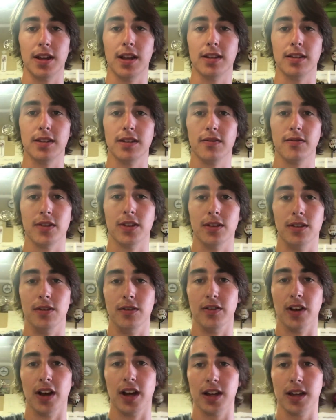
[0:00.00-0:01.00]
testing for the
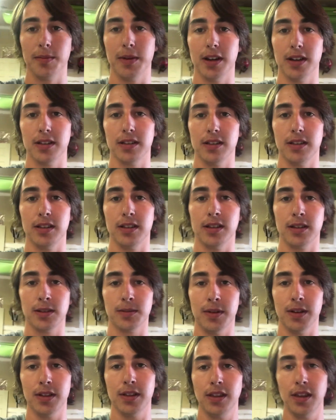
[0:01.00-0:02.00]
new Rocky boxes
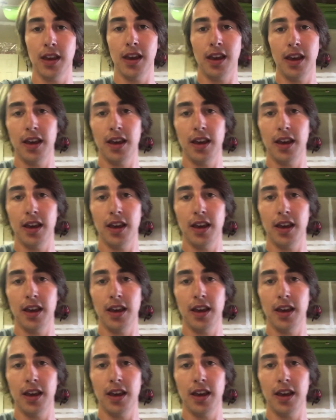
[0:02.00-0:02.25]
next month.